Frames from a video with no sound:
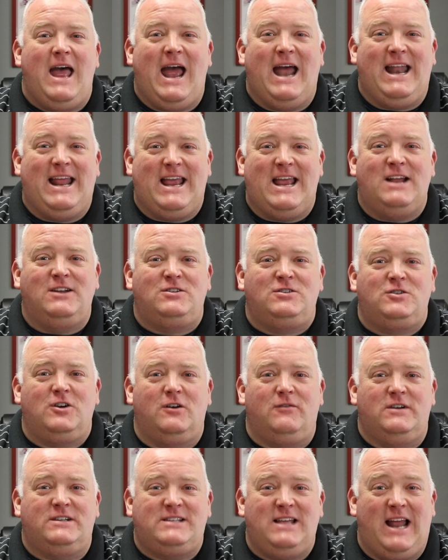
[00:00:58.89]
at each
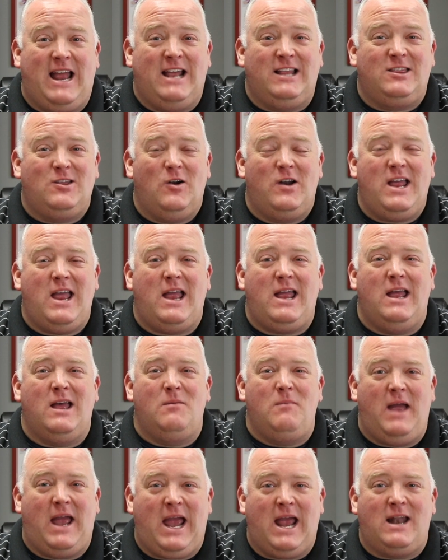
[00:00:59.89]
service at 8:30
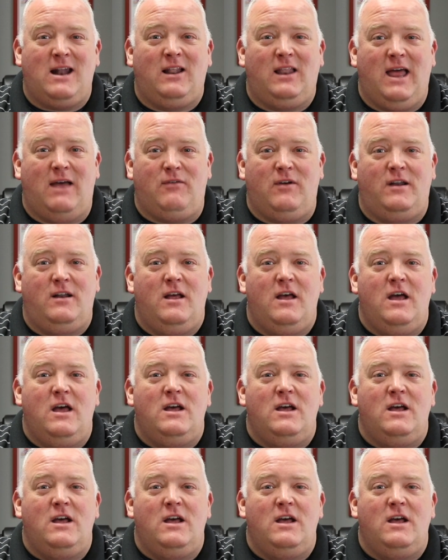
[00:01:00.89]
a.m. and 11.